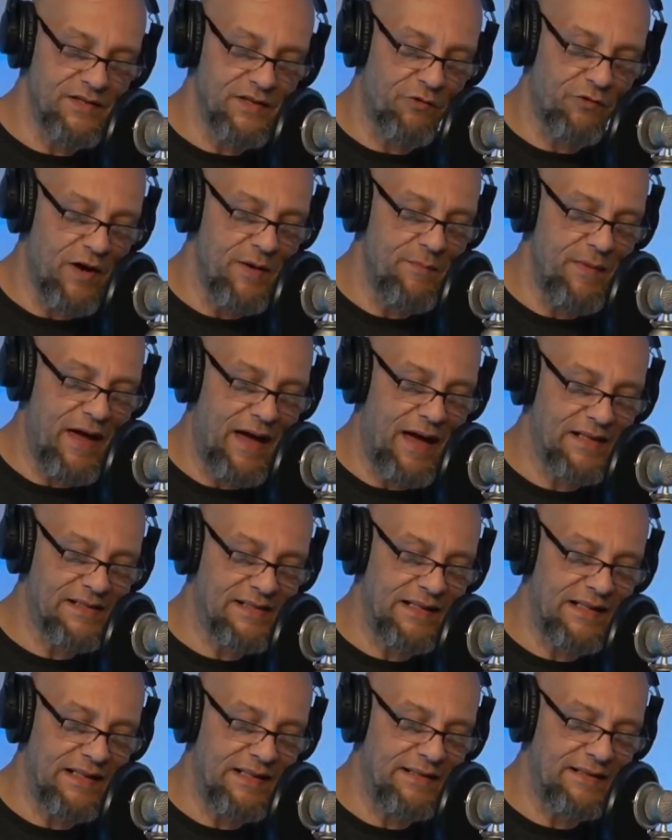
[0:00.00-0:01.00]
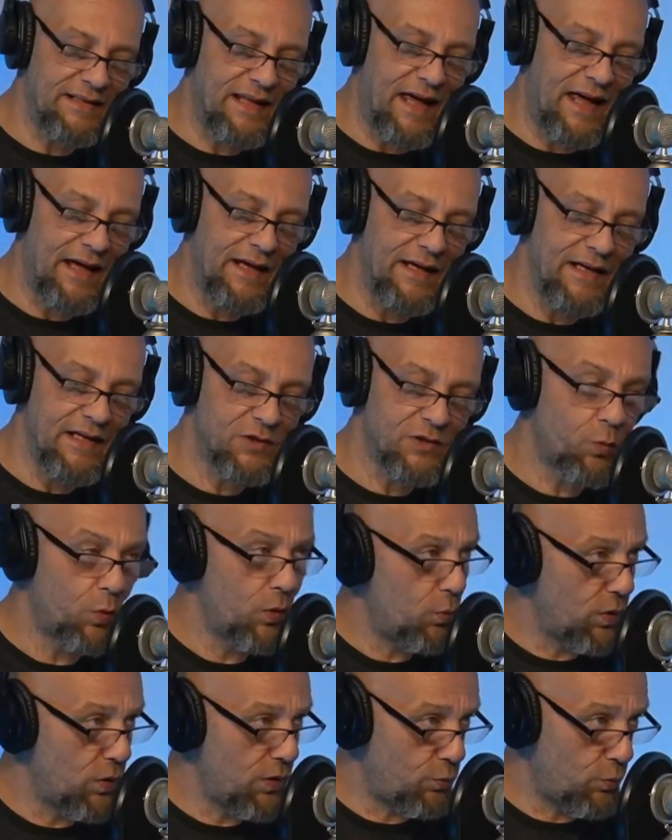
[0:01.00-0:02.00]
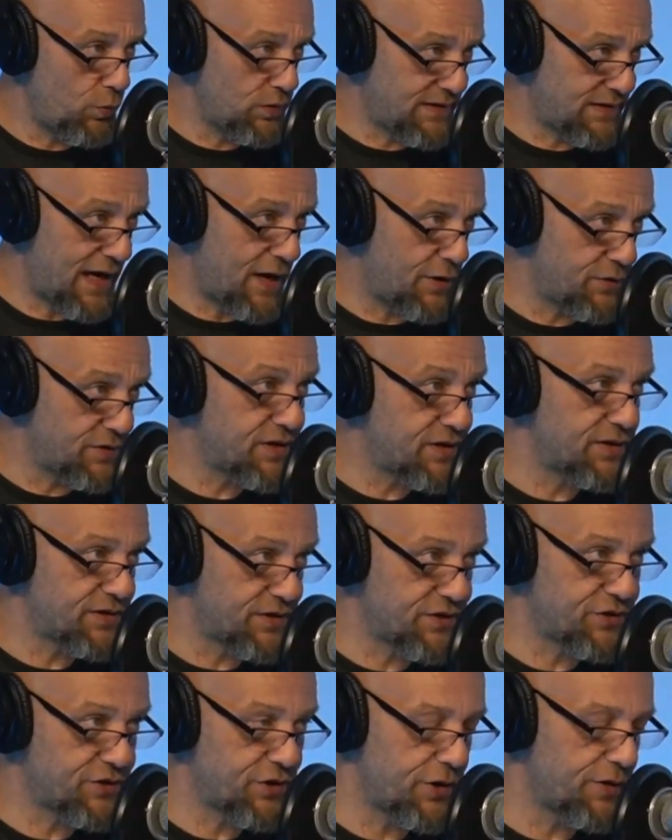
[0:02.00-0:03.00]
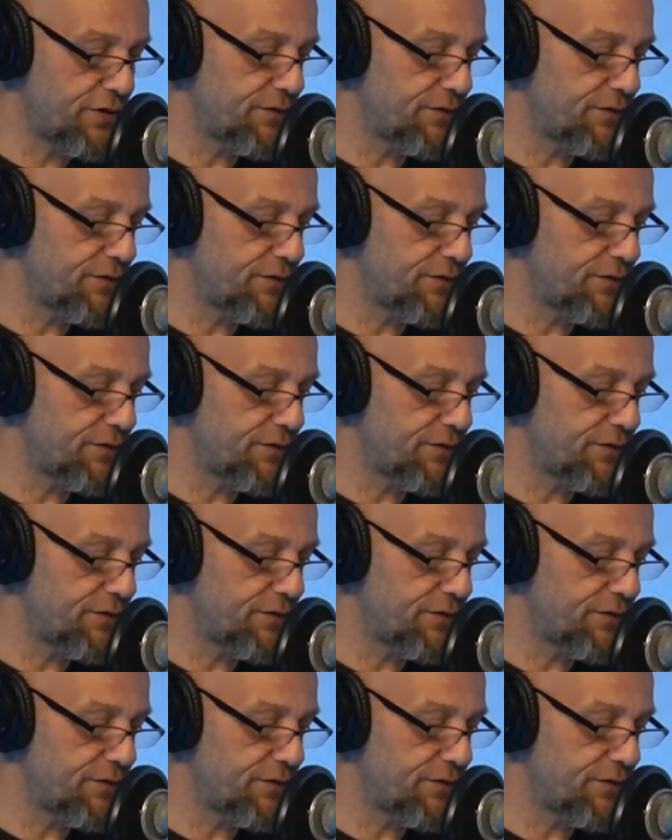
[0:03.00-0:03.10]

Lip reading: is a great magazine that is, what towns does this serve?